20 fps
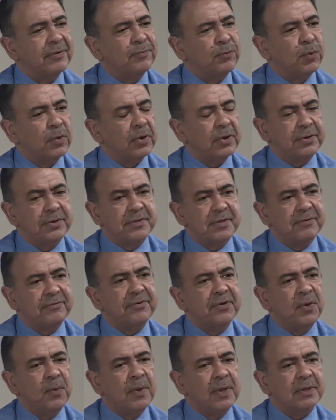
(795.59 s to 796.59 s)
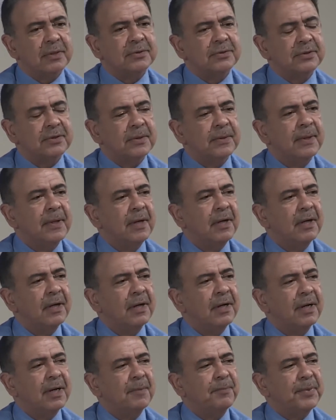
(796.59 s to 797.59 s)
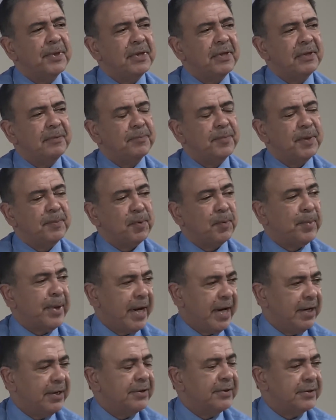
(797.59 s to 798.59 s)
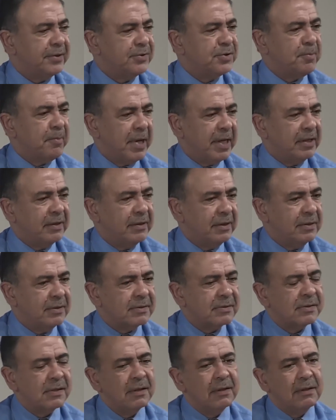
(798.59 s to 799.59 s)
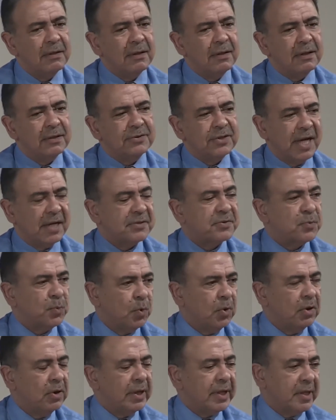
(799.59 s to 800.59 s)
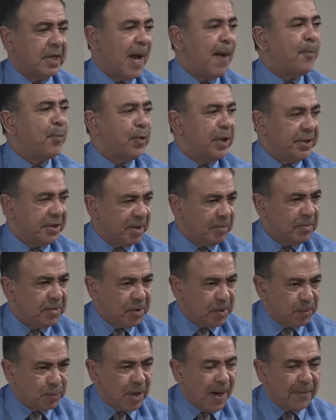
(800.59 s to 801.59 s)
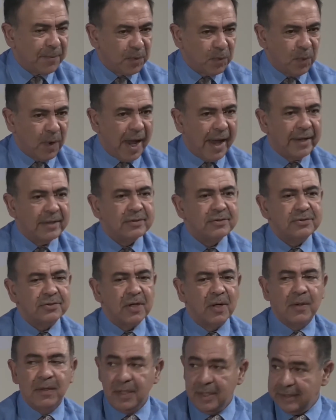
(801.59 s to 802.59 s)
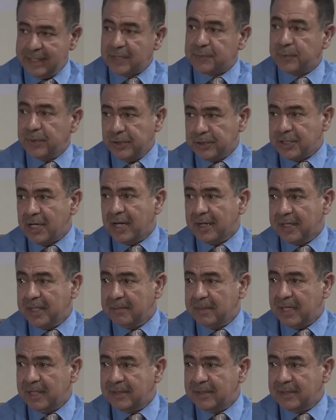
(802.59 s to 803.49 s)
workers, if you will, to be prepared to make these tests work and operate them in the proper way. So that's what you're talking about.